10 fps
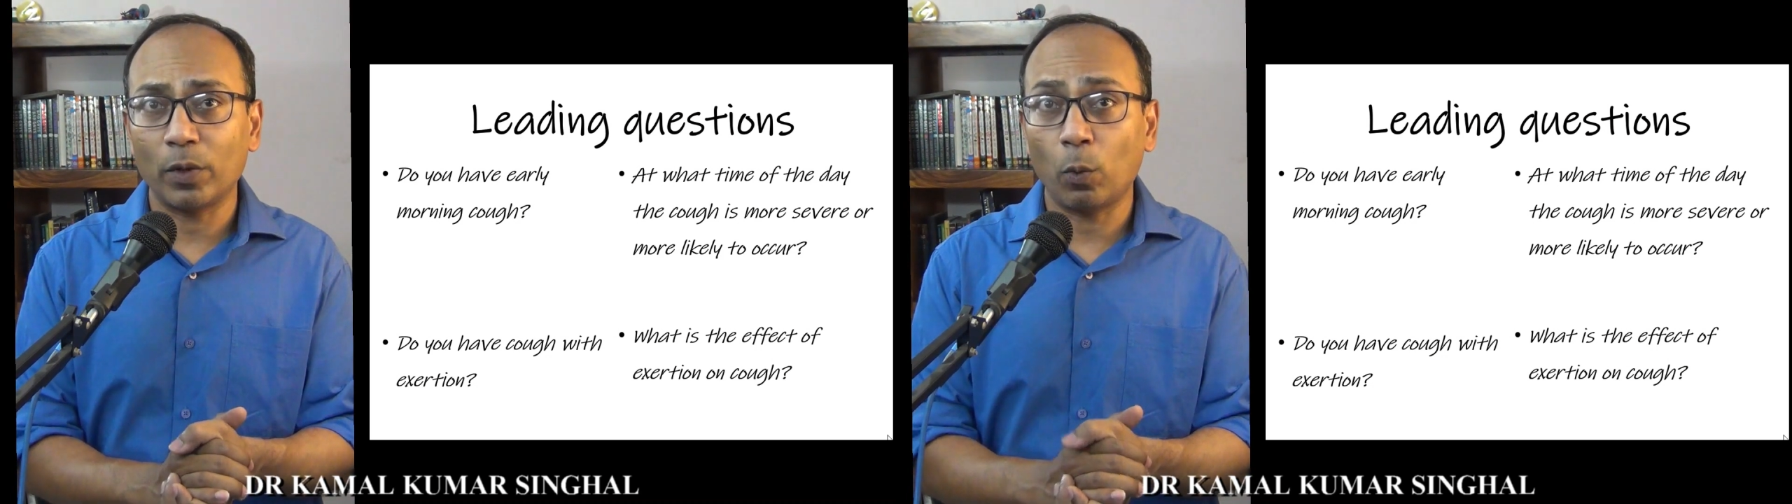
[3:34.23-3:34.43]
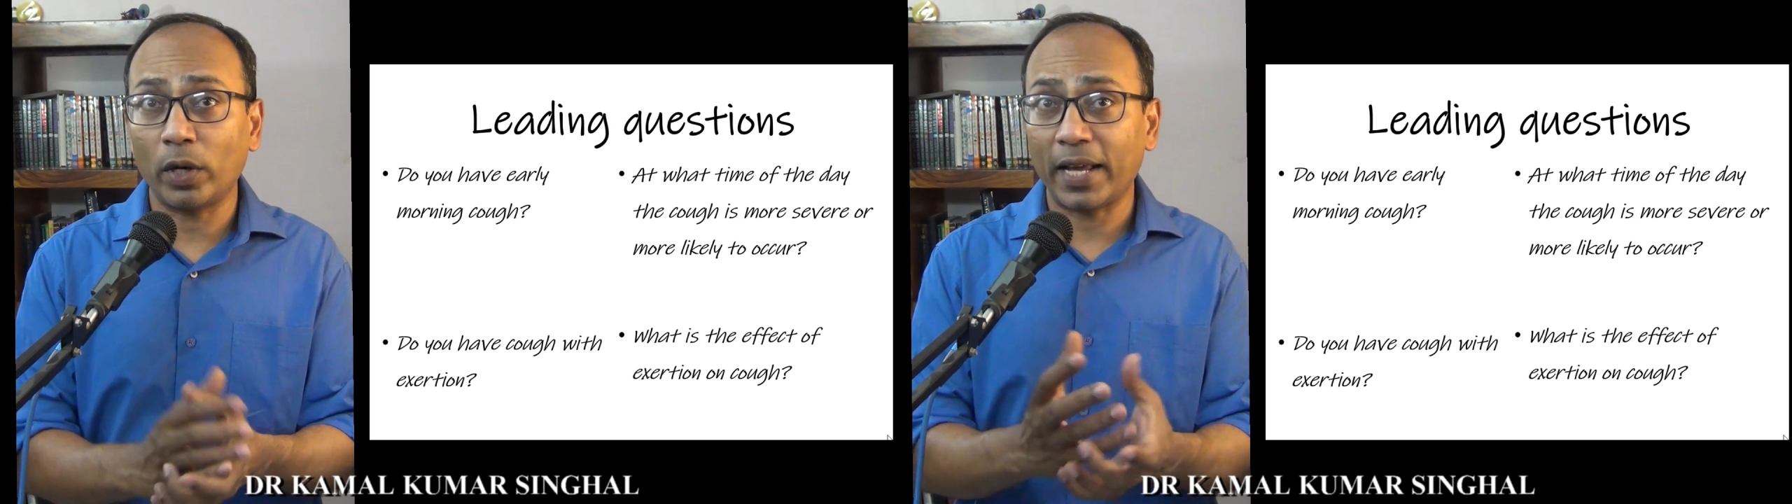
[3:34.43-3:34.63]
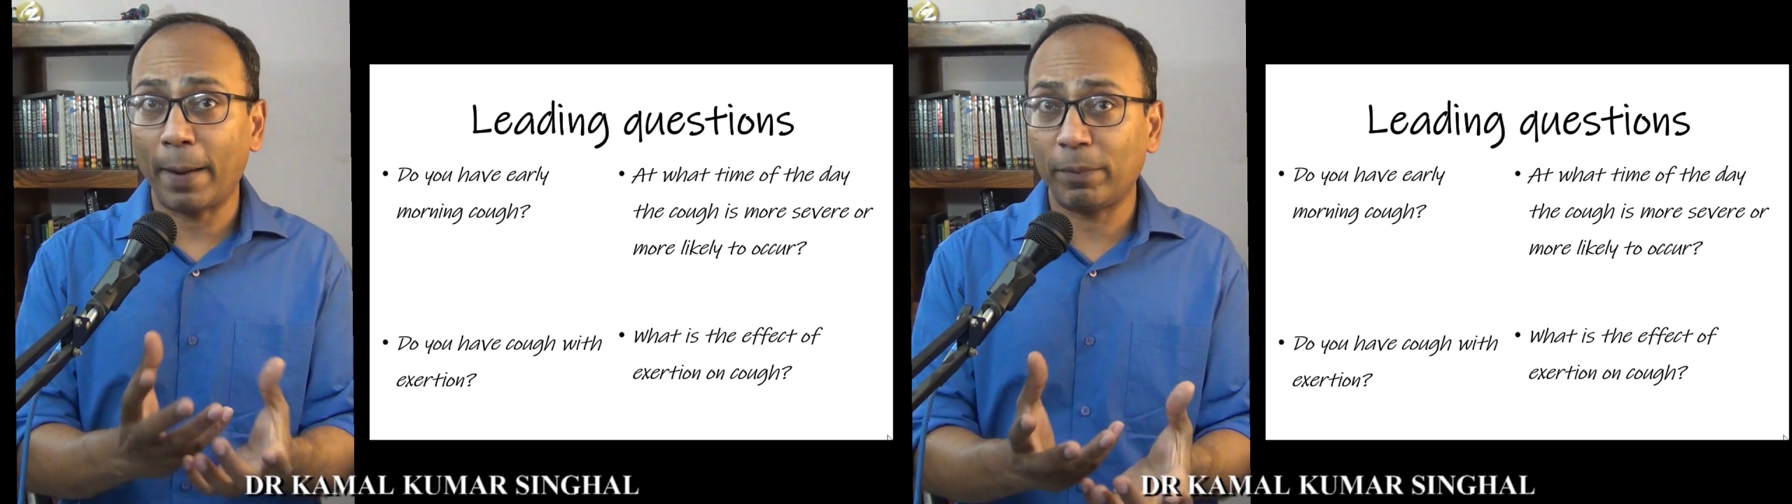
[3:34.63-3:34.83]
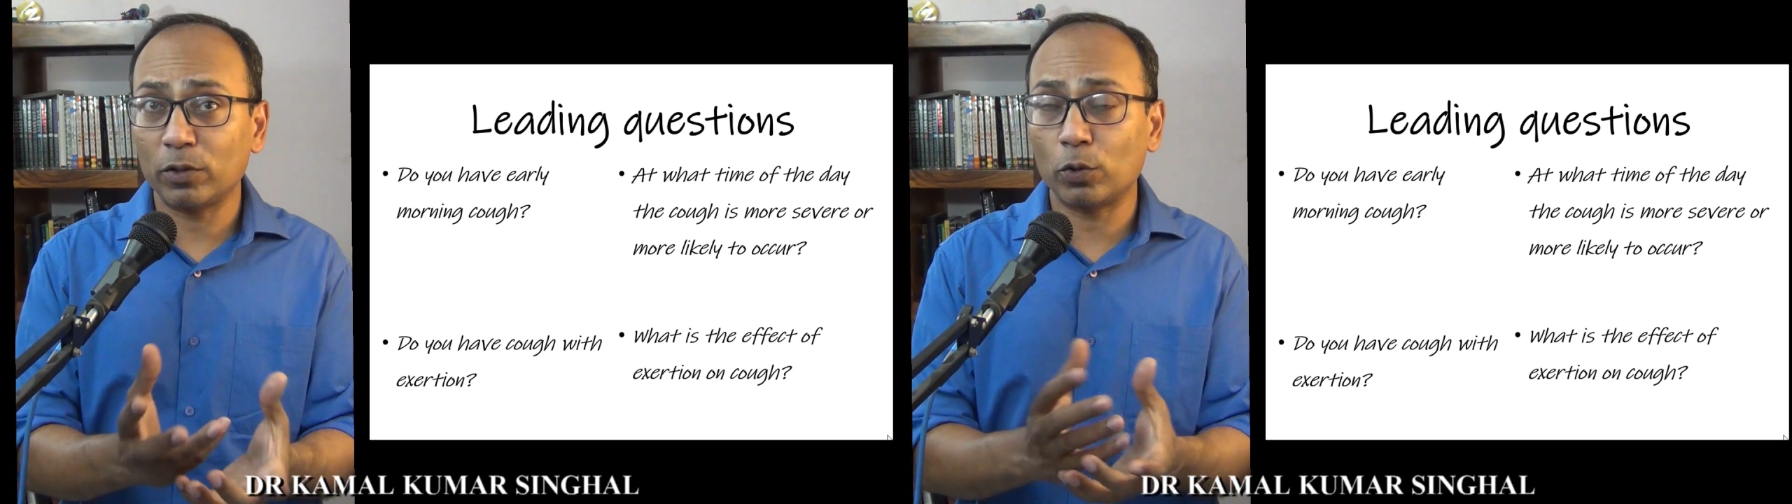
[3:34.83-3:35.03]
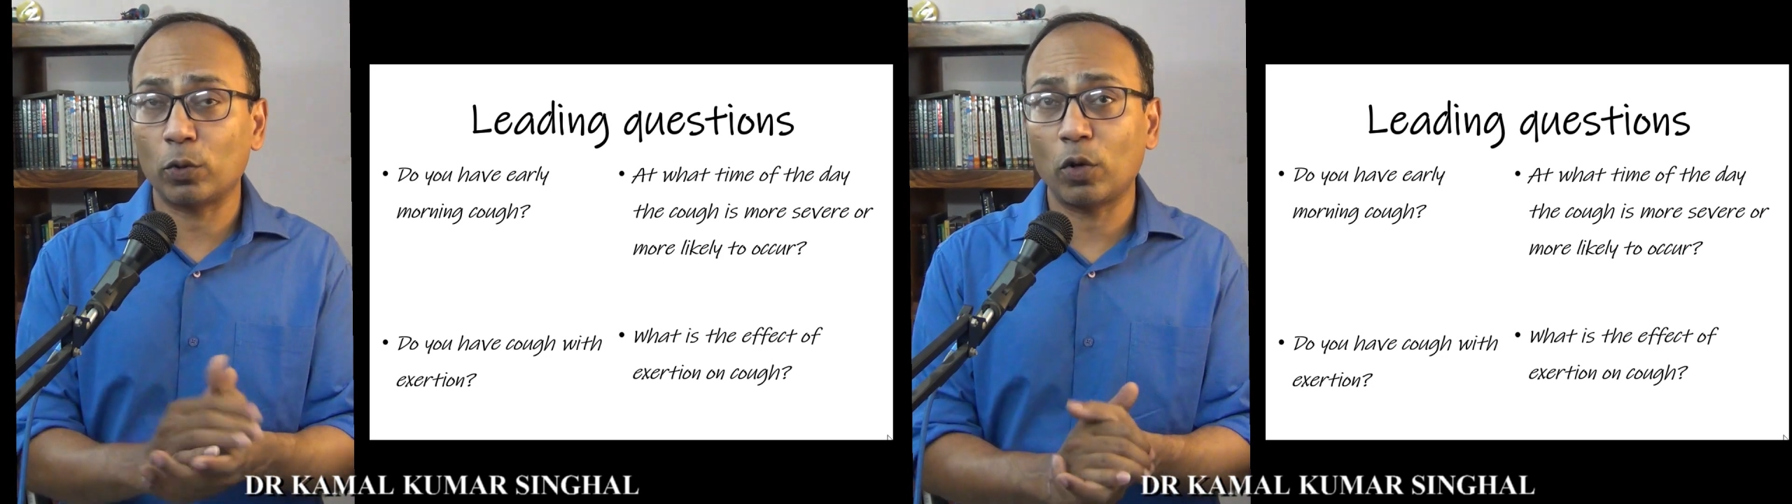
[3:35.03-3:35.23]
What
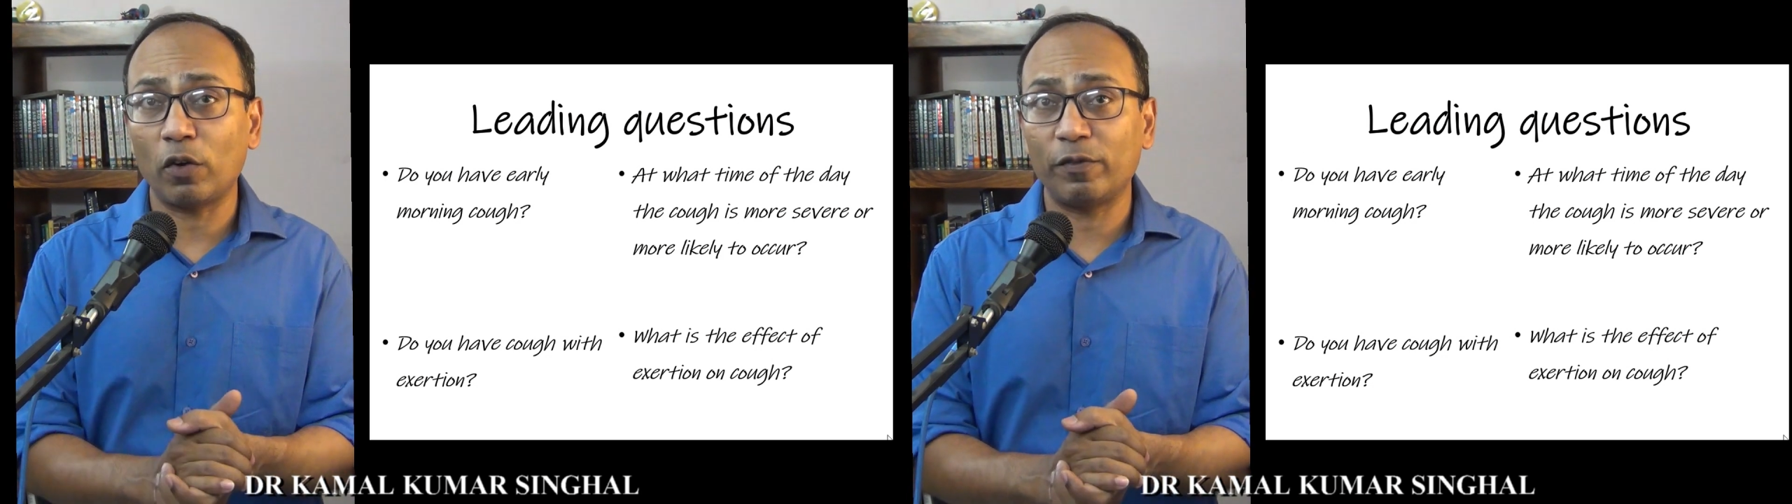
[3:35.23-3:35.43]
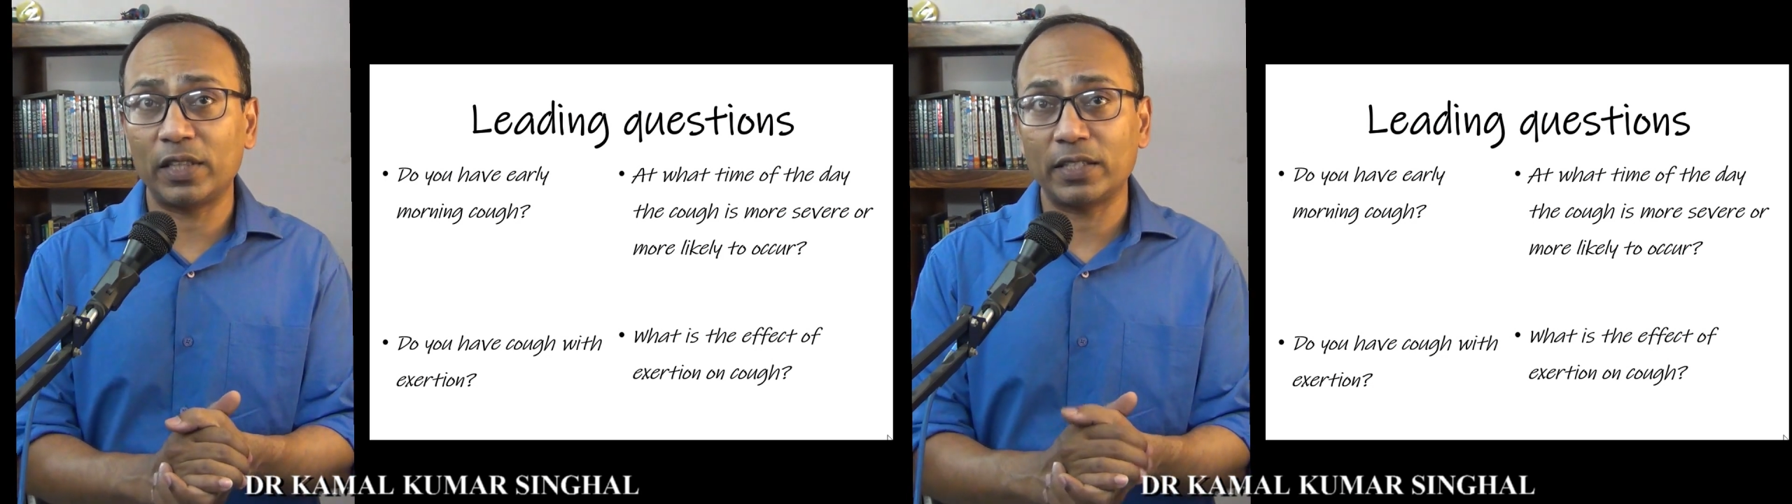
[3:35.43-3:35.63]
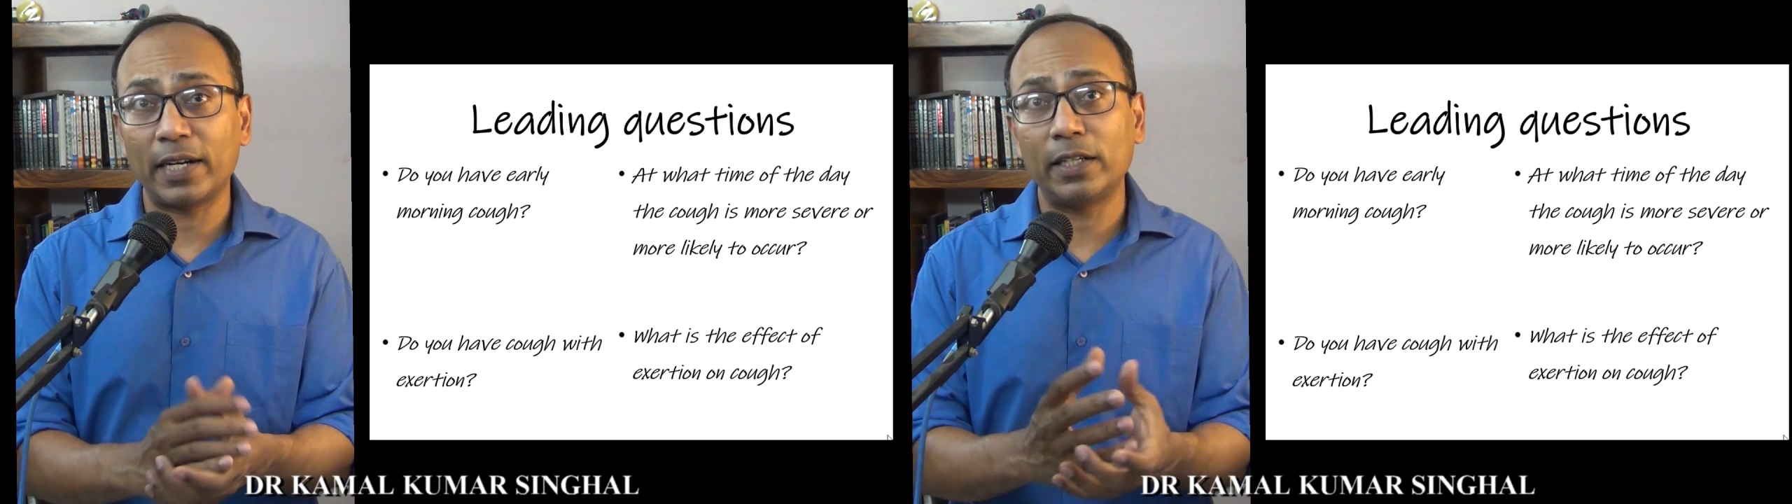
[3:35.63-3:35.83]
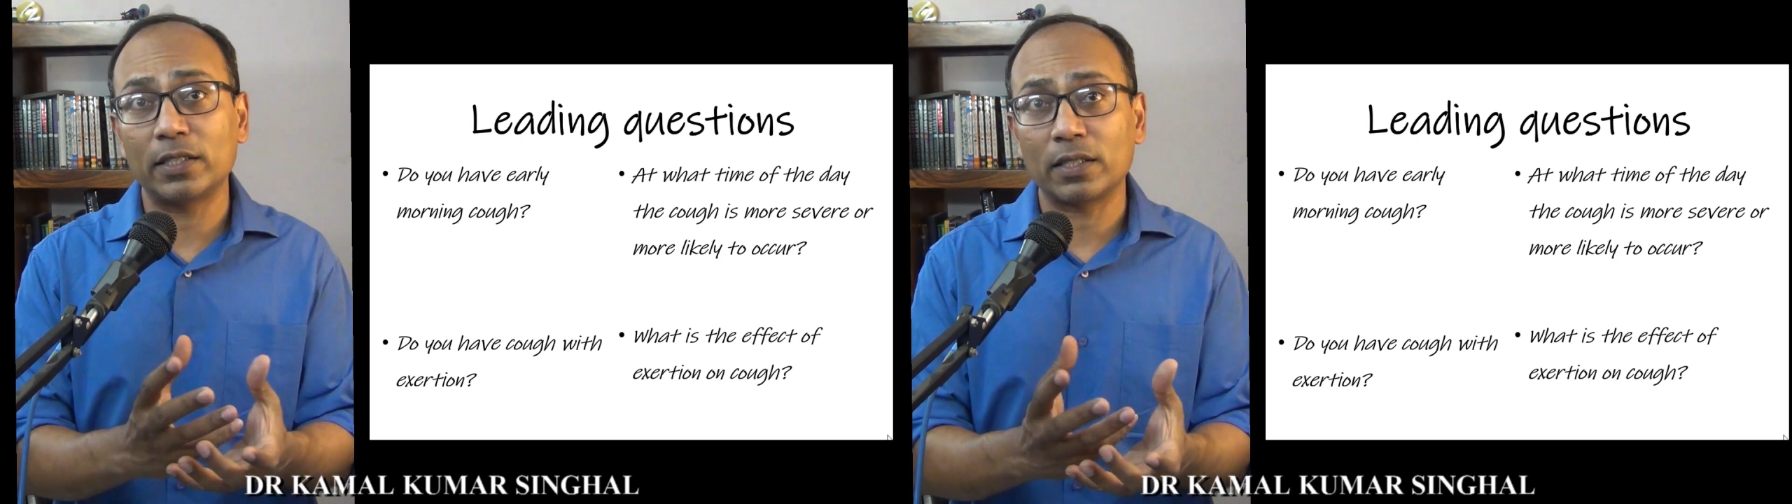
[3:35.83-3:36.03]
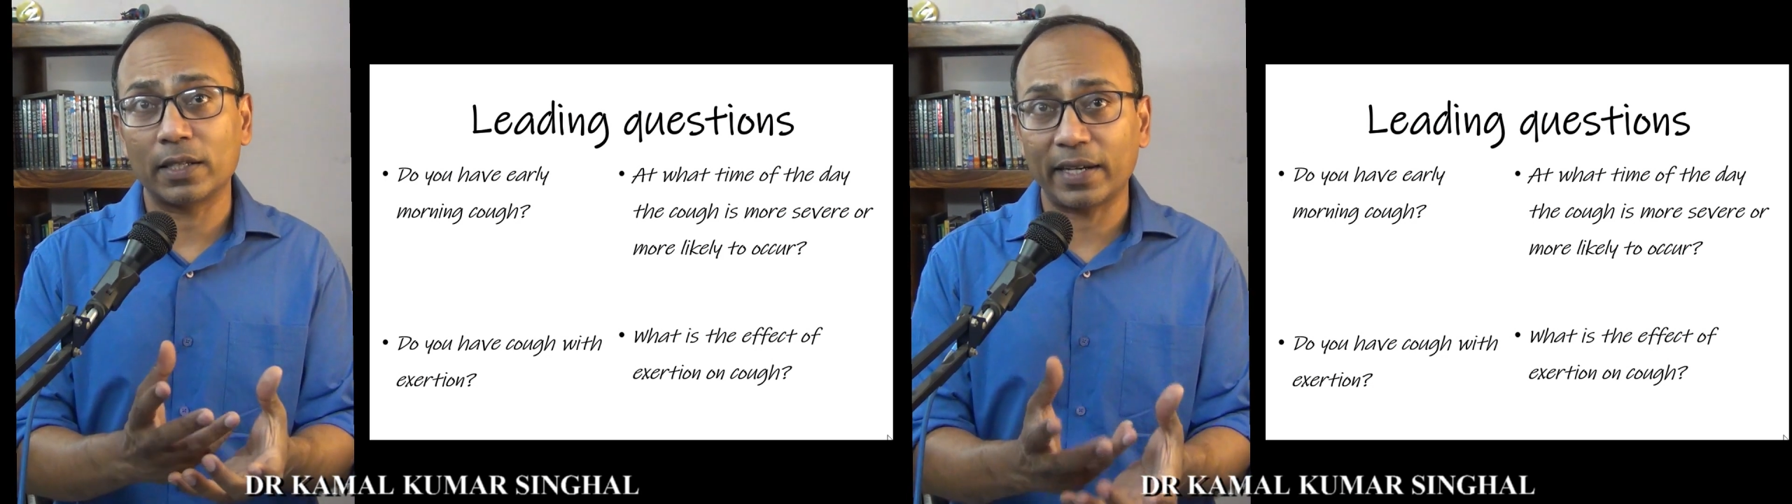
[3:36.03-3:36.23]
happens to cough when the child is